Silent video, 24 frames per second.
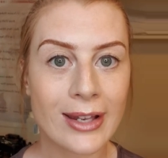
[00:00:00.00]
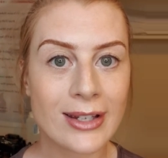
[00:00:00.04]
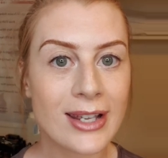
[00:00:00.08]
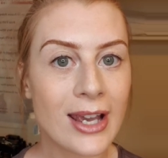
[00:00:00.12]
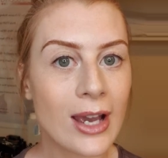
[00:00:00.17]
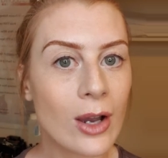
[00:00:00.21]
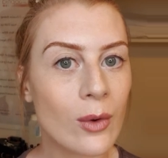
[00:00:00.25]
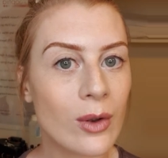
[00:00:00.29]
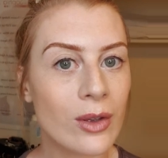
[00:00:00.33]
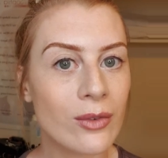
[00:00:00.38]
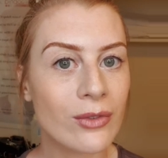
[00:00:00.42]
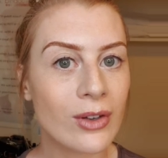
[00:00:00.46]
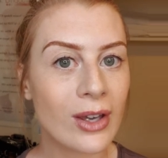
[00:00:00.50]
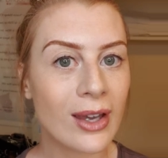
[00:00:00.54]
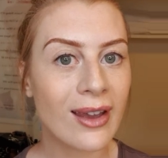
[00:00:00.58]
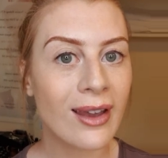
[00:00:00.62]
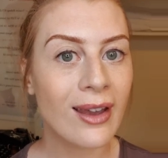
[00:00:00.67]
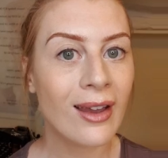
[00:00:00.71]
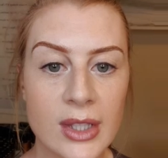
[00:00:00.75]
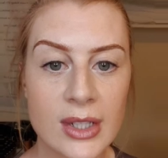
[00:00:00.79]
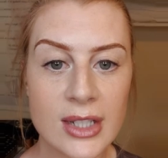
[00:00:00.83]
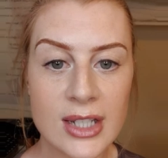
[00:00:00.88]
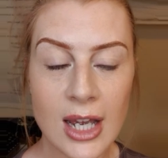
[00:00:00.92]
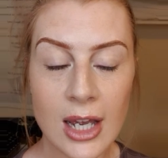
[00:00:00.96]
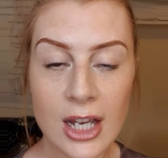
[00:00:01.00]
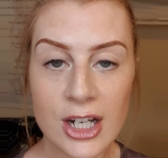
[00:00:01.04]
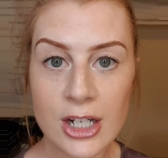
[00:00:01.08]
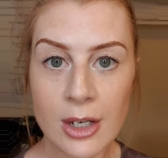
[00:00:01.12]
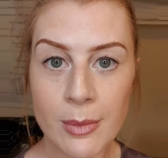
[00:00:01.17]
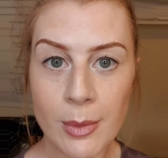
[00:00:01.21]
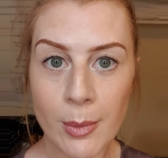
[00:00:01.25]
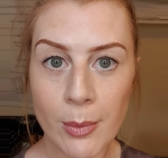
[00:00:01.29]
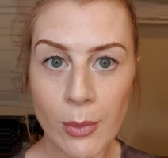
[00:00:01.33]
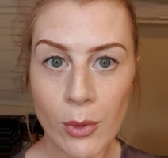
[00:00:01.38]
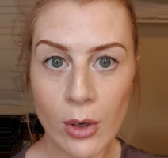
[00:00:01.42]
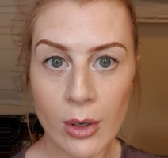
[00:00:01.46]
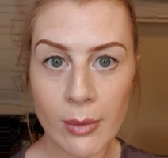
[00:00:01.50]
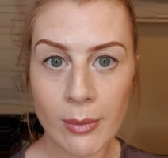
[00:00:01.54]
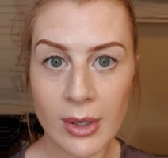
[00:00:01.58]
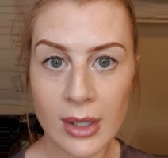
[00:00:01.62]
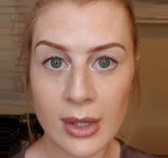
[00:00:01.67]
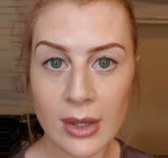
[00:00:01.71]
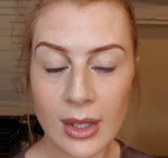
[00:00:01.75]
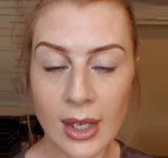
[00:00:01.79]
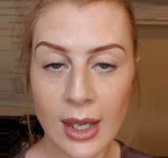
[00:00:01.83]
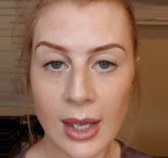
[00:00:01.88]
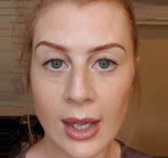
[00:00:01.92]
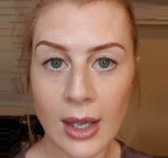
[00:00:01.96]
However, the touch-up
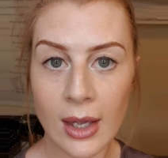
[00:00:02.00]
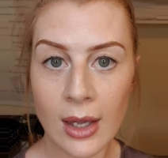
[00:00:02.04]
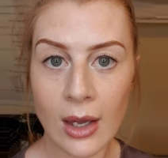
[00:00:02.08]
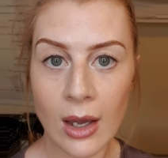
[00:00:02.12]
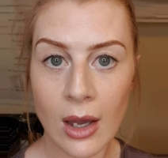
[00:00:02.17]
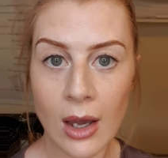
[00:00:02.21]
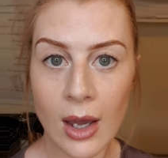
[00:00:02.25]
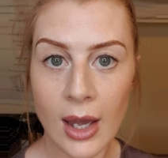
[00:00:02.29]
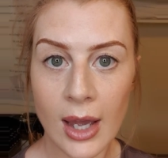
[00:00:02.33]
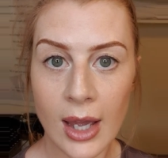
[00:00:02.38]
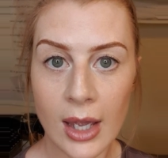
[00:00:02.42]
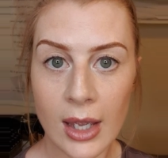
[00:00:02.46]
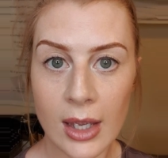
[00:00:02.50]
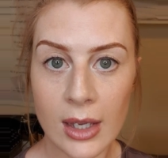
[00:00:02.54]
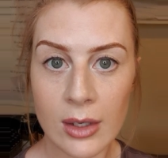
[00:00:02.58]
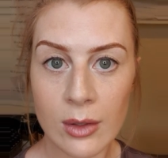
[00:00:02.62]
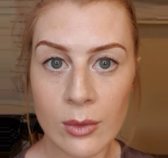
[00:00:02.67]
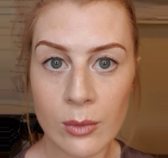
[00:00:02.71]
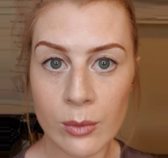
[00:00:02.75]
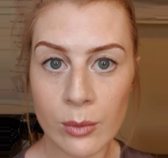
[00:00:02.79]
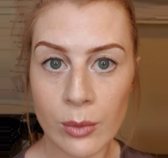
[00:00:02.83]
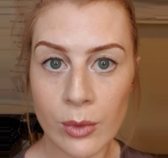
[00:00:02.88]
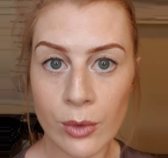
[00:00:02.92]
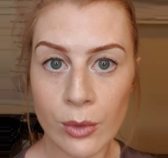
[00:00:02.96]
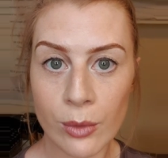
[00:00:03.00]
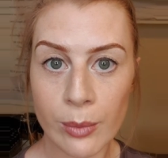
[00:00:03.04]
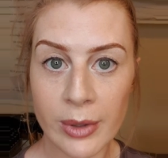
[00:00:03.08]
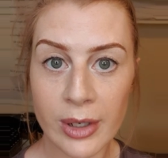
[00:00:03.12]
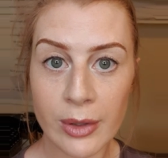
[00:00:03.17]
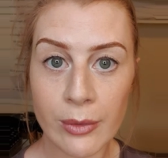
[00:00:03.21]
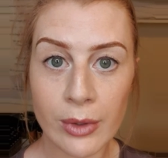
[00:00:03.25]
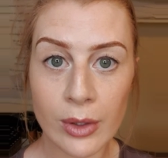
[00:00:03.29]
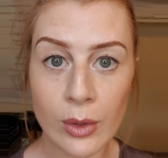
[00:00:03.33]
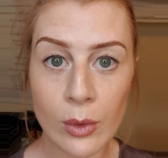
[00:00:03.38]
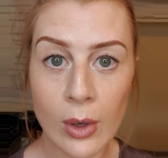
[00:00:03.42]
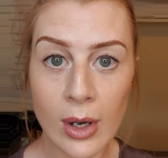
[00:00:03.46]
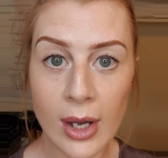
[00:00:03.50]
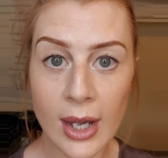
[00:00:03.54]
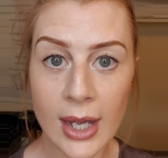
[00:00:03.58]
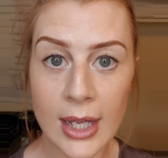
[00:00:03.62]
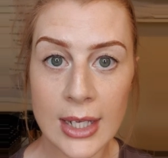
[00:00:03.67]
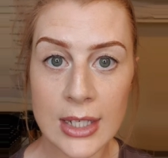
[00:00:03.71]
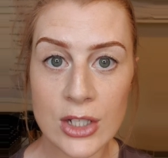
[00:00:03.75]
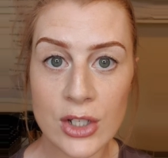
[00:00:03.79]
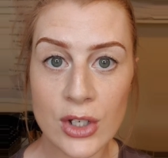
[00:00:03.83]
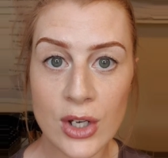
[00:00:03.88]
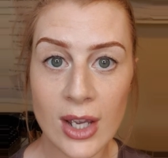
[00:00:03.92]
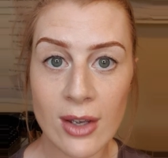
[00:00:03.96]
appointment that I will be
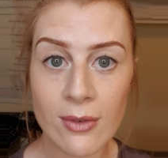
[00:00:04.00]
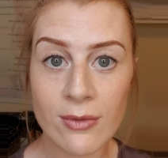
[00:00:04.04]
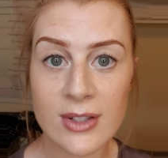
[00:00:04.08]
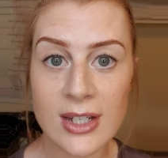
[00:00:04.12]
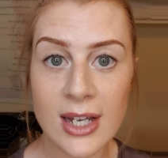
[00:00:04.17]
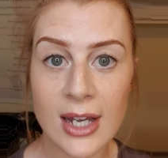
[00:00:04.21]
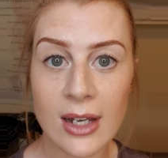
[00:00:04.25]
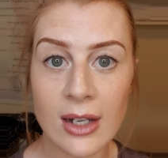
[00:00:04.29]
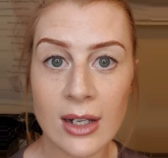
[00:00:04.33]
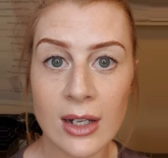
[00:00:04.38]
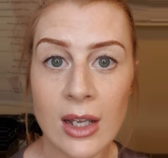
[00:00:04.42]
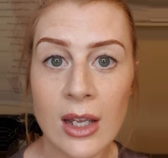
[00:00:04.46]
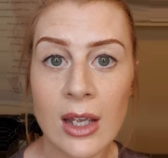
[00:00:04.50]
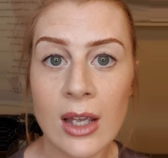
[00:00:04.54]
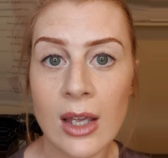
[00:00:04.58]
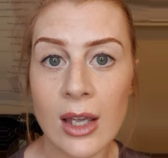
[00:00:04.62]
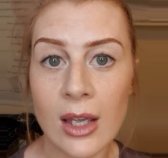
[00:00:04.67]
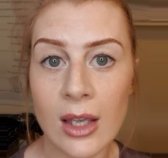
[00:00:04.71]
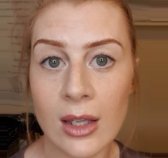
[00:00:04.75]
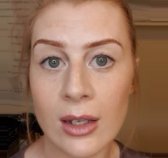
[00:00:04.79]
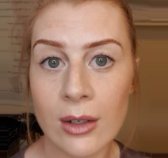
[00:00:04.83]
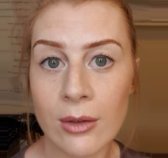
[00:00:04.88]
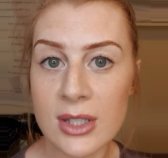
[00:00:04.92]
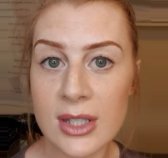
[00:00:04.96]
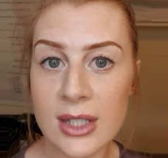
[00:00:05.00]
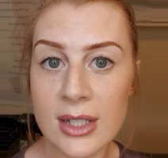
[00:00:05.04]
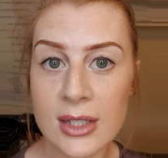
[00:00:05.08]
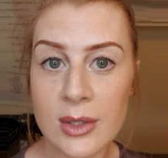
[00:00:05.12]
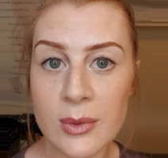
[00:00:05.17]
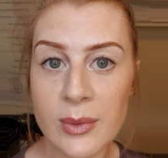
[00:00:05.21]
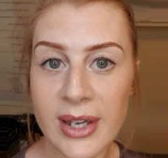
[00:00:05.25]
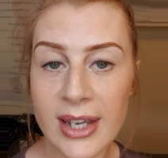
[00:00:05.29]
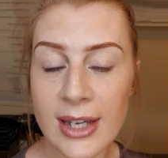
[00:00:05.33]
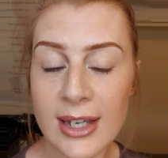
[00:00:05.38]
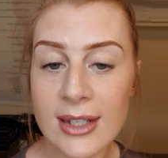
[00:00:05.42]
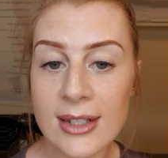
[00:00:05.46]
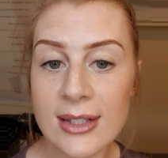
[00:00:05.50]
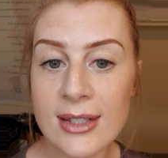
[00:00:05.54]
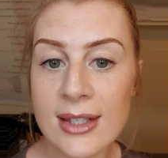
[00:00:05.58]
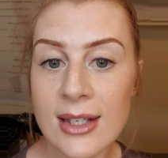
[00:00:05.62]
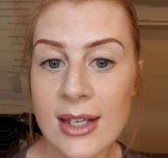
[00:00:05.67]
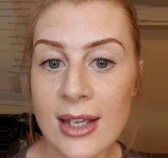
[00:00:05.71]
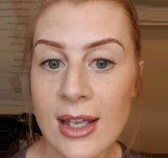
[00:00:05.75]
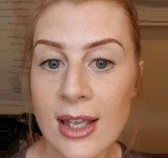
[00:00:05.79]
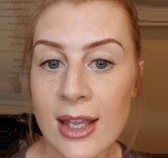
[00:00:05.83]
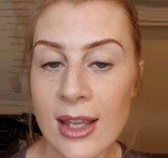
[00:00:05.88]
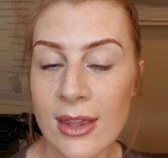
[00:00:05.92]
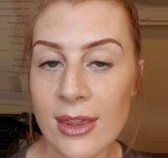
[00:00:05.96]
required to have done in 6 weeks,
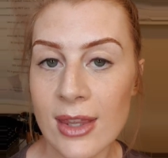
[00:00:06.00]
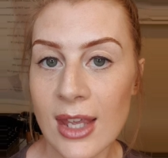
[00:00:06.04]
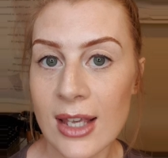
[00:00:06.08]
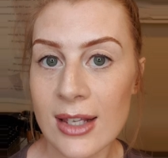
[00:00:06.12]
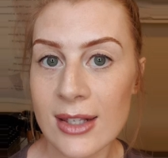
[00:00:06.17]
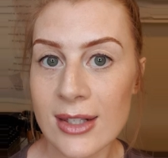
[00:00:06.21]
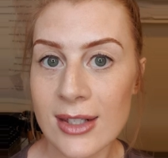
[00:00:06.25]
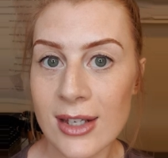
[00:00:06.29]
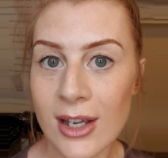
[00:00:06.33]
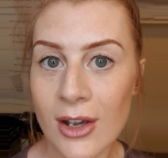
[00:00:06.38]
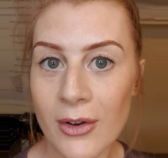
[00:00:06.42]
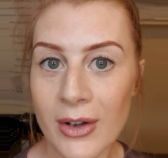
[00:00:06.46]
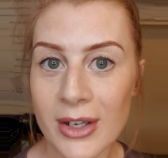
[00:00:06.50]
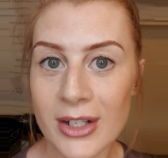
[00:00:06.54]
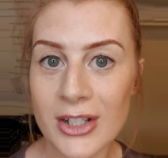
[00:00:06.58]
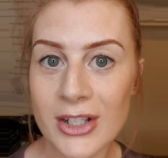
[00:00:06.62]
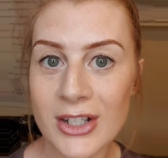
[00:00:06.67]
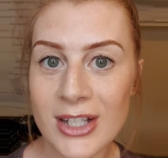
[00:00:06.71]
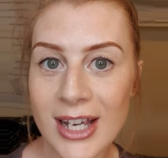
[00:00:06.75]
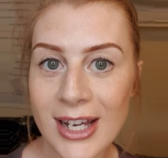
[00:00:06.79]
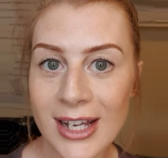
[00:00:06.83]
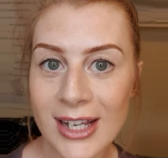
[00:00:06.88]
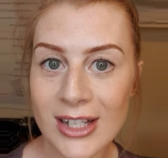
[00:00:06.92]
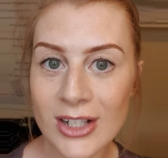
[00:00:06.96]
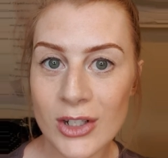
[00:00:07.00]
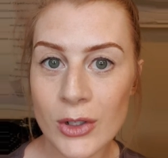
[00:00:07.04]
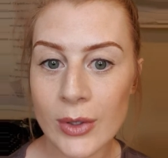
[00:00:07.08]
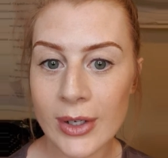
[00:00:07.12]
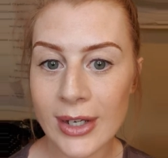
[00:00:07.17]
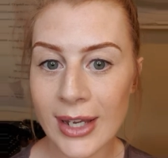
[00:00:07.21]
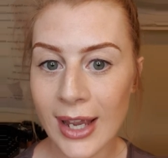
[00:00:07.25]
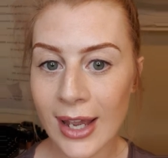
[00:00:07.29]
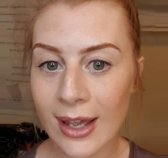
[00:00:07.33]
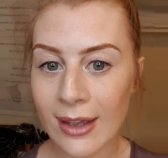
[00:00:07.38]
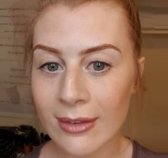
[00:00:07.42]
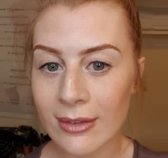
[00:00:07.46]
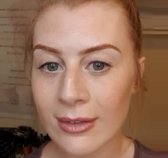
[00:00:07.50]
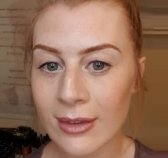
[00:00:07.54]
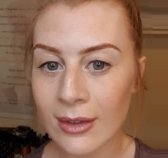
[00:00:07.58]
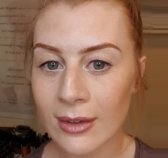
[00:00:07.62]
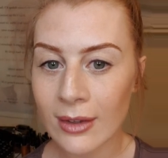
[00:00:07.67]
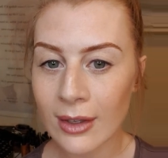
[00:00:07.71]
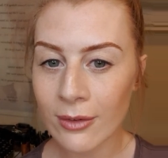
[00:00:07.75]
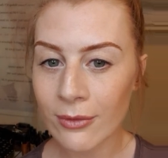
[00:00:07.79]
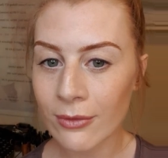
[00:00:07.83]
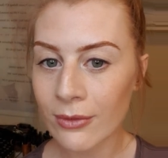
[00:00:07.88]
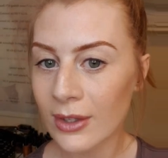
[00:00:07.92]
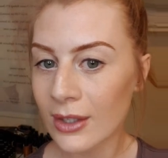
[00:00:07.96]
that's going to take into account
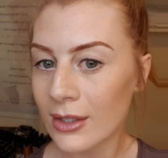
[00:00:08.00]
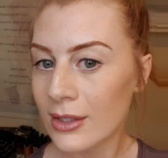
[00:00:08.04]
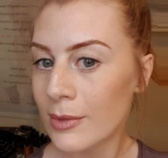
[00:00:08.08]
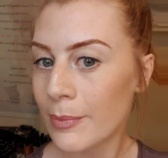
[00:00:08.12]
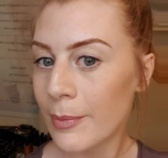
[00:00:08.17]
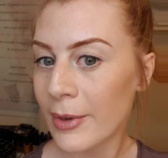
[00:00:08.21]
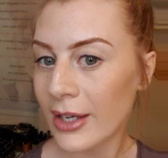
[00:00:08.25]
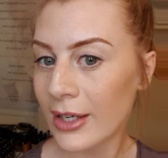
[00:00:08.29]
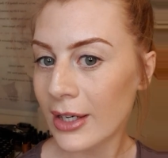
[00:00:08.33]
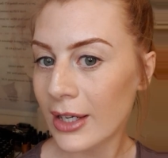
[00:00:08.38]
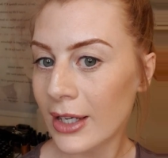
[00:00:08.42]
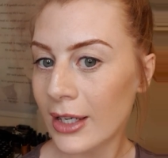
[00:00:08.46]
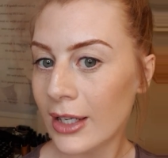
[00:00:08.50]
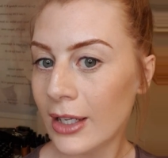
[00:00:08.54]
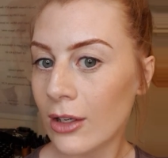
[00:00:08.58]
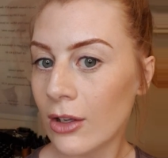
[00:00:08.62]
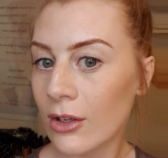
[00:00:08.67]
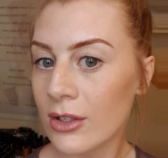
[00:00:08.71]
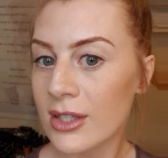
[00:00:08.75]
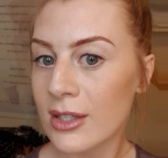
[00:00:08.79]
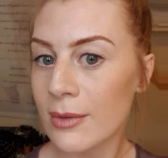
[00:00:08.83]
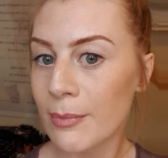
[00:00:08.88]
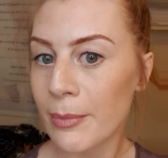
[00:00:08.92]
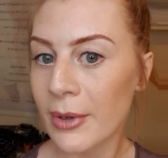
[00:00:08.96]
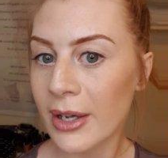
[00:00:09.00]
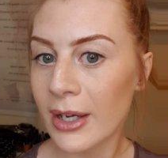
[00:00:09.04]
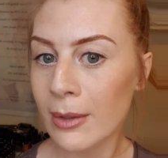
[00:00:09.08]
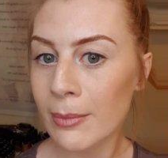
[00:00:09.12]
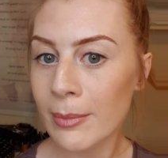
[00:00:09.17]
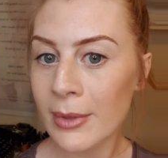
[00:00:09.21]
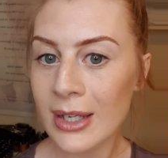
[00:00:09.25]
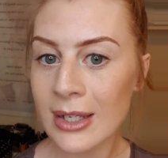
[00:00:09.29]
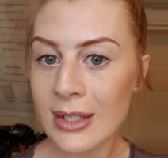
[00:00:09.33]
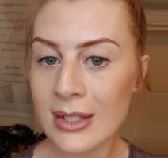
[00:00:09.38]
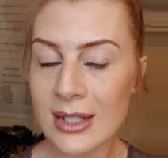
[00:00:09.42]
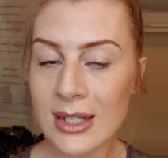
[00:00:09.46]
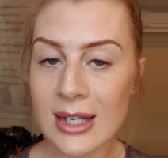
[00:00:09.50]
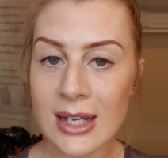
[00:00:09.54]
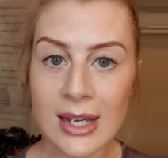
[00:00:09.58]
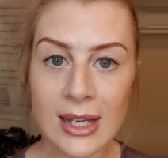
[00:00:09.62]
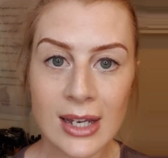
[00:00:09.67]
if there's been any loss in pigment,